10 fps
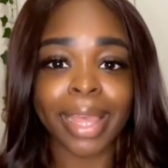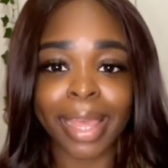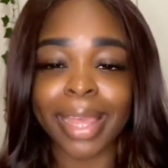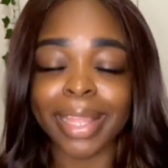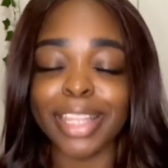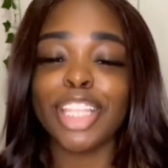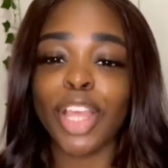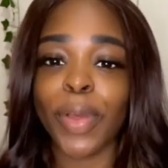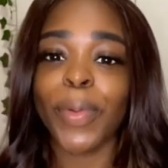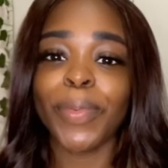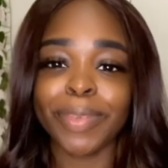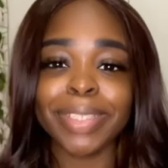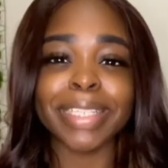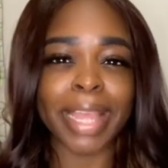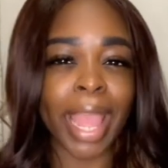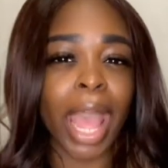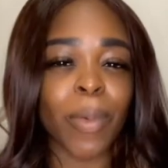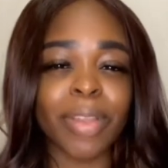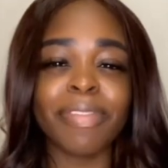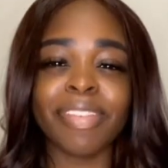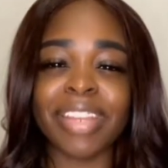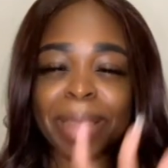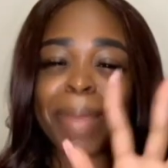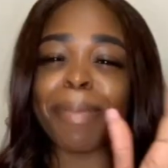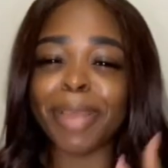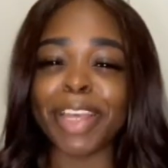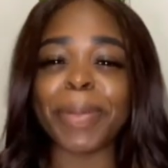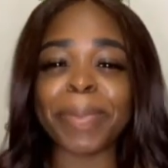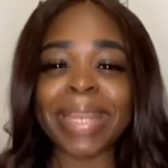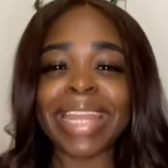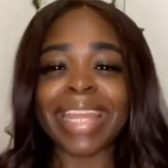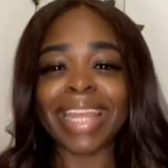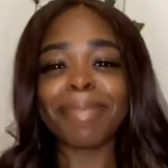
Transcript: And so yeah, 150, I'm good with it.